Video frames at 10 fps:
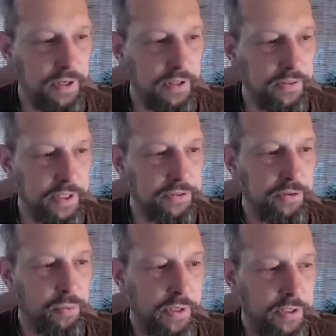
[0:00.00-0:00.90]
This is
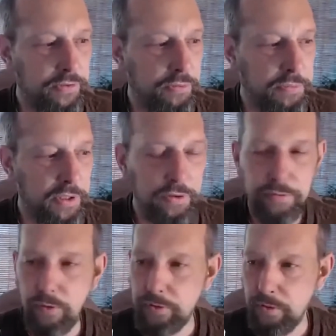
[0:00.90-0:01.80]
what this would be used
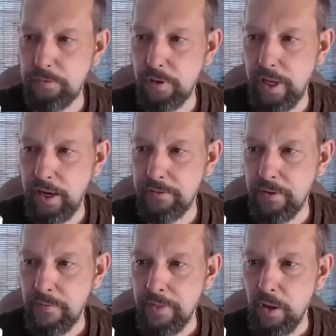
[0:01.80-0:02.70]
for. So for a lot of
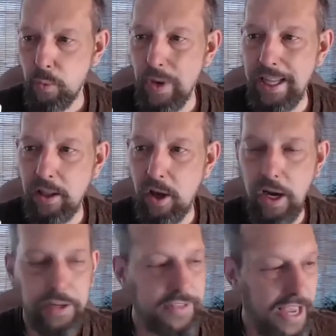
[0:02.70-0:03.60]
weight
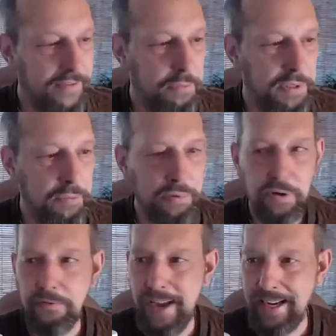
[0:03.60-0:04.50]
loss, heavy
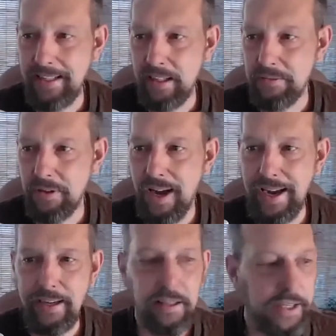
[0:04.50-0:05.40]
people, fatty liver, high
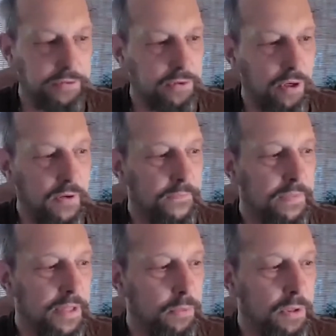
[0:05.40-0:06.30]
cholesterol,
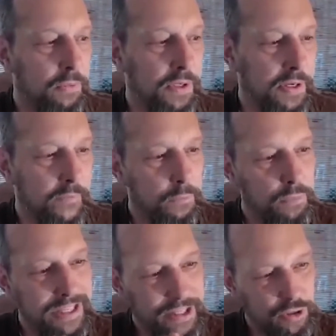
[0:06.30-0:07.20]
and we would
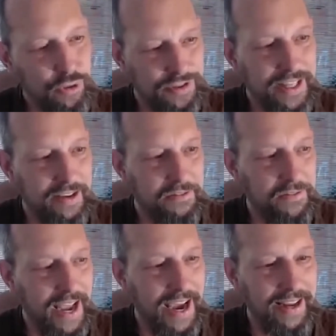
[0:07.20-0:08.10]
reduce that
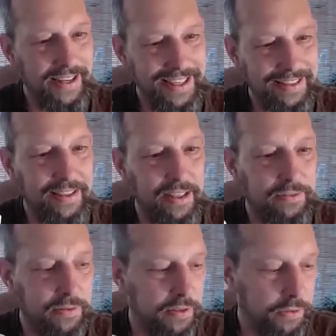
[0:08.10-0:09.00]
fat in the
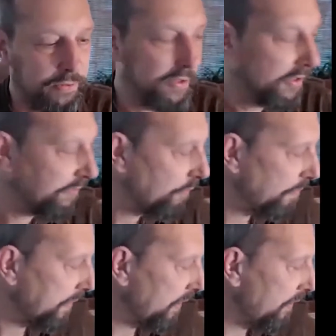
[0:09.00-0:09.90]
liver using this
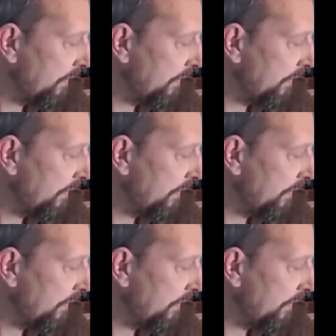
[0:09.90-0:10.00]
formula.